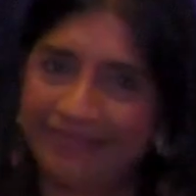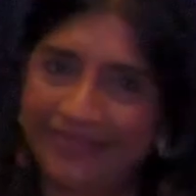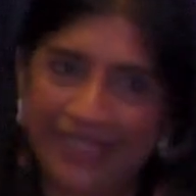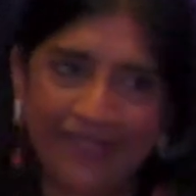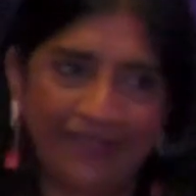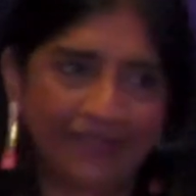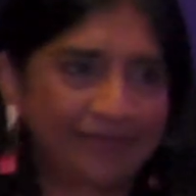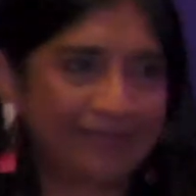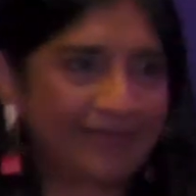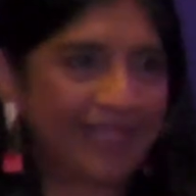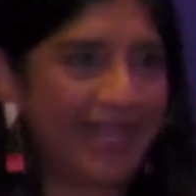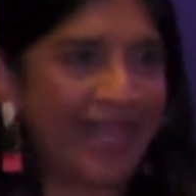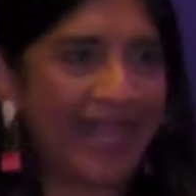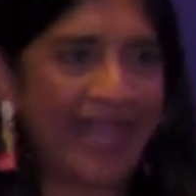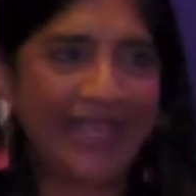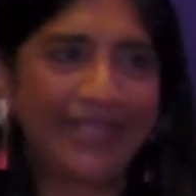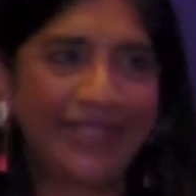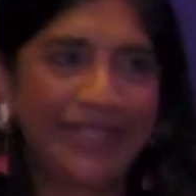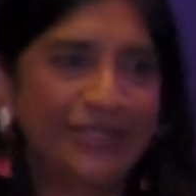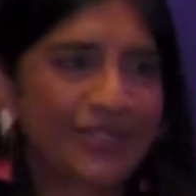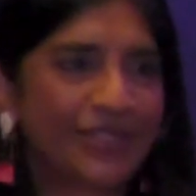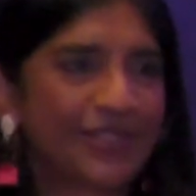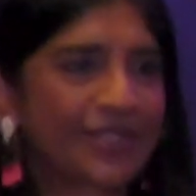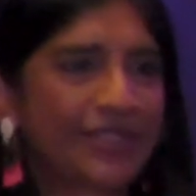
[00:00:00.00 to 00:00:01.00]
look, I
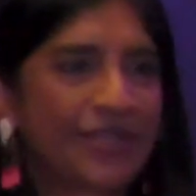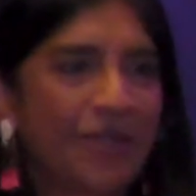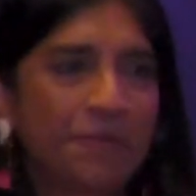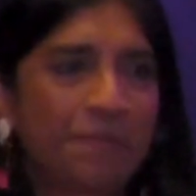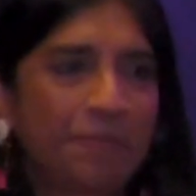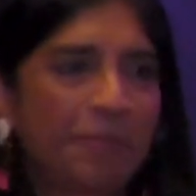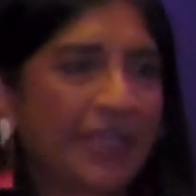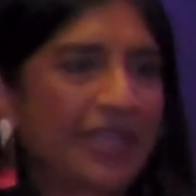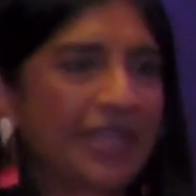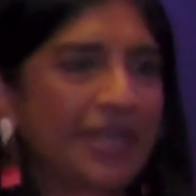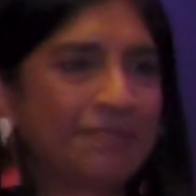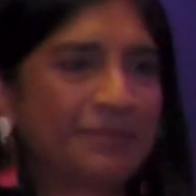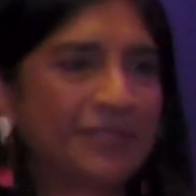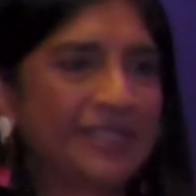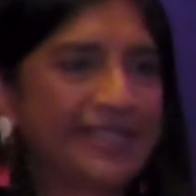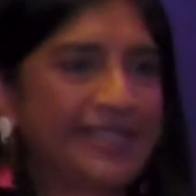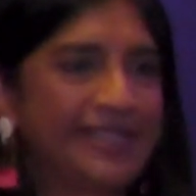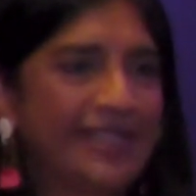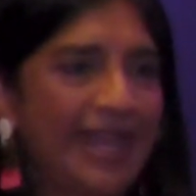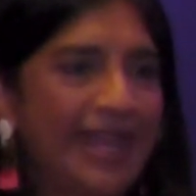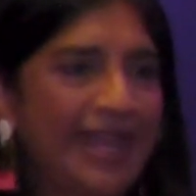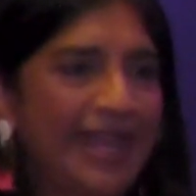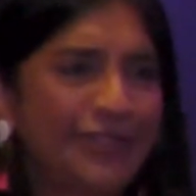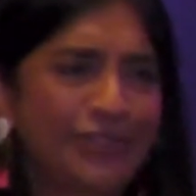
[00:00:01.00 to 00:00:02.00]
can just go pick up the
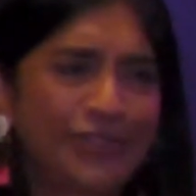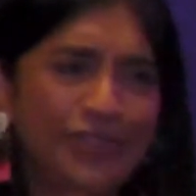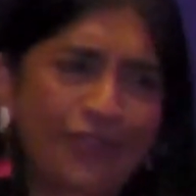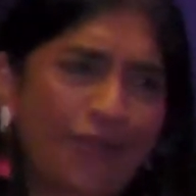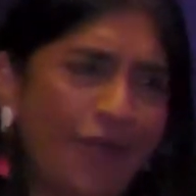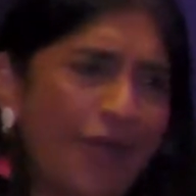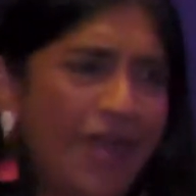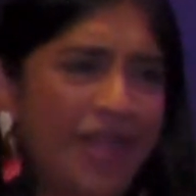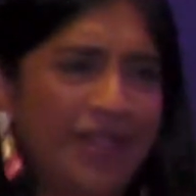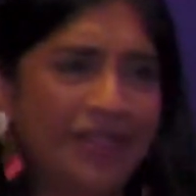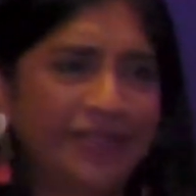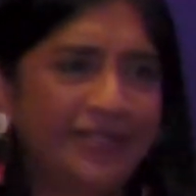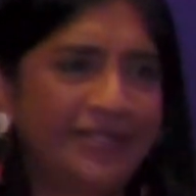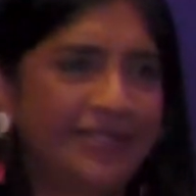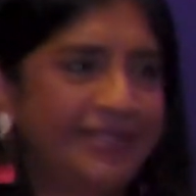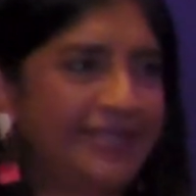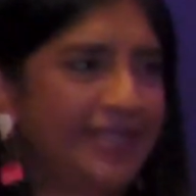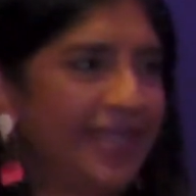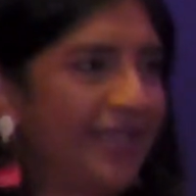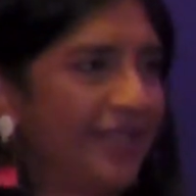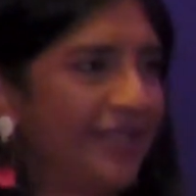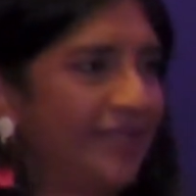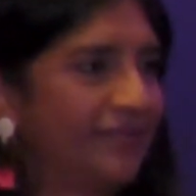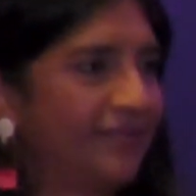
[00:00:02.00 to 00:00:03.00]
signs, call it a
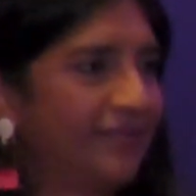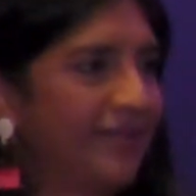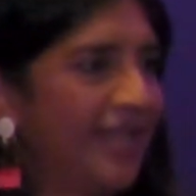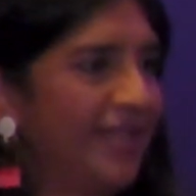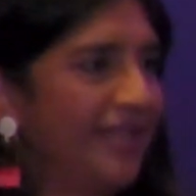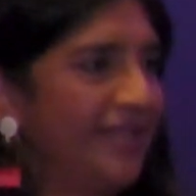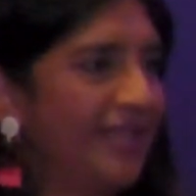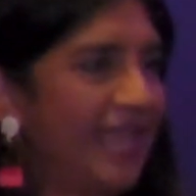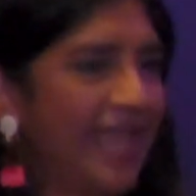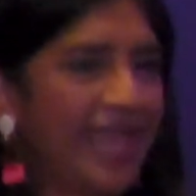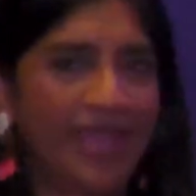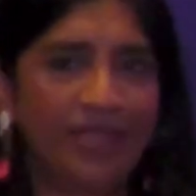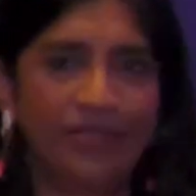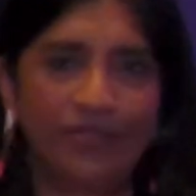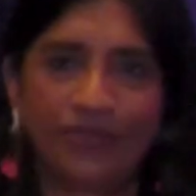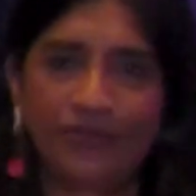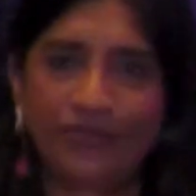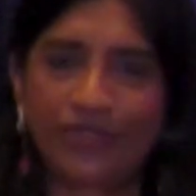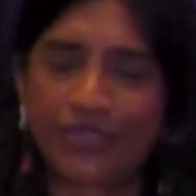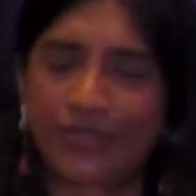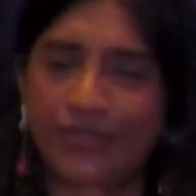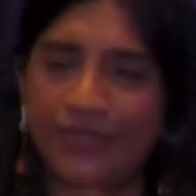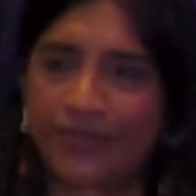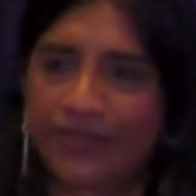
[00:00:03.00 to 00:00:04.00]
day, right? End
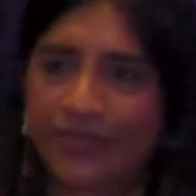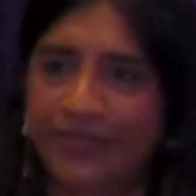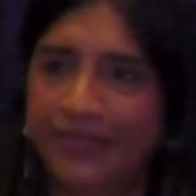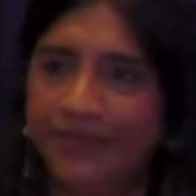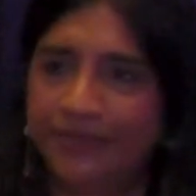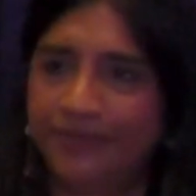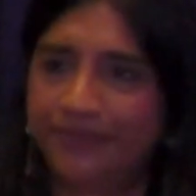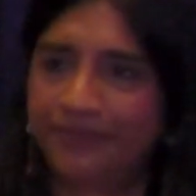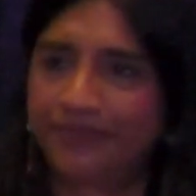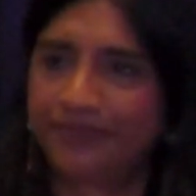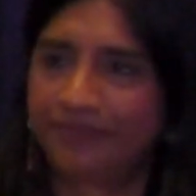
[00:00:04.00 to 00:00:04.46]
of story.